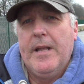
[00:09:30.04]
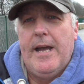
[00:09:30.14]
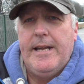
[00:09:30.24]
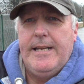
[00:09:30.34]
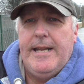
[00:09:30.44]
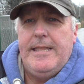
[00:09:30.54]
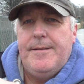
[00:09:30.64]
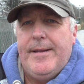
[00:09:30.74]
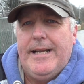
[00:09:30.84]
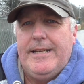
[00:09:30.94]
and
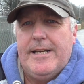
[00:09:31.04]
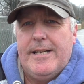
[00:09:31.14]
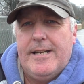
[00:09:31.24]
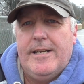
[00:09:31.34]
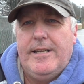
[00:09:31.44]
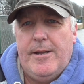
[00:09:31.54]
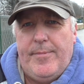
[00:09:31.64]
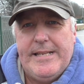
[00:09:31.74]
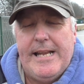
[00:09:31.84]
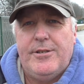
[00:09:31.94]
in the middle of your
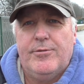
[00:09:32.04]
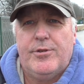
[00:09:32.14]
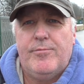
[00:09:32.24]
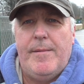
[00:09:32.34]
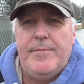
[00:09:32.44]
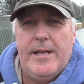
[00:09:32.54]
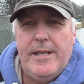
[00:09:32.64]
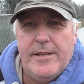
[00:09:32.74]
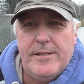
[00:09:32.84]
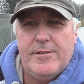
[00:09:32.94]
potential swim,
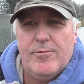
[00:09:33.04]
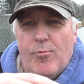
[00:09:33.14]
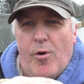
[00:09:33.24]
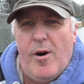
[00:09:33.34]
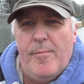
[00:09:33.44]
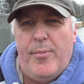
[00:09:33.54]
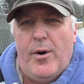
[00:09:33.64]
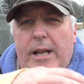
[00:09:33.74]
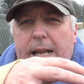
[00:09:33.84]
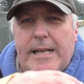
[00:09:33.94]
there's some water
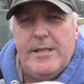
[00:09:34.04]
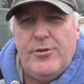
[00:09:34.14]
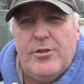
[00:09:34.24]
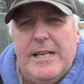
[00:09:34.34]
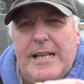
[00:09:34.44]
boiling. It's just